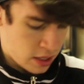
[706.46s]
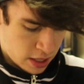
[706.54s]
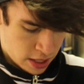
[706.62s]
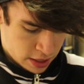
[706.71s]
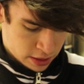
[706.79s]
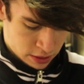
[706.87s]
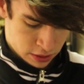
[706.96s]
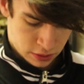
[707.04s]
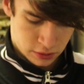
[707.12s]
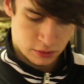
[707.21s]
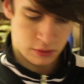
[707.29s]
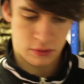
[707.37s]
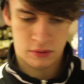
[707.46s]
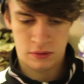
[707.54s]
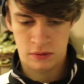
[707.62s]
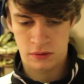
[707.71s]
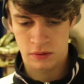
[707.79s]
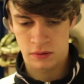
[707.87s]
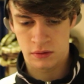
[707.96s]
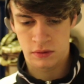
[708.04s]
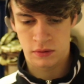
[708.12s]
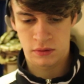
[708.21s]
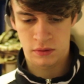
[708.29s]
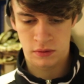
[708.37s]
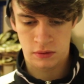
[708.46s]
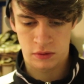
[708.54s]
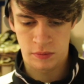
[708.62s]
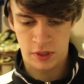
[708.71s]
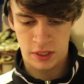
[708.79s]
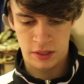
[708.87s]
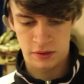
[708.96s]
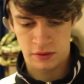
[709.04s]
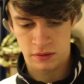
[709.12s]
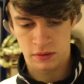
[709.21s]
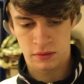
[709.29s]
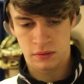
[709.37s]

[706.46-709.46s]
and some of these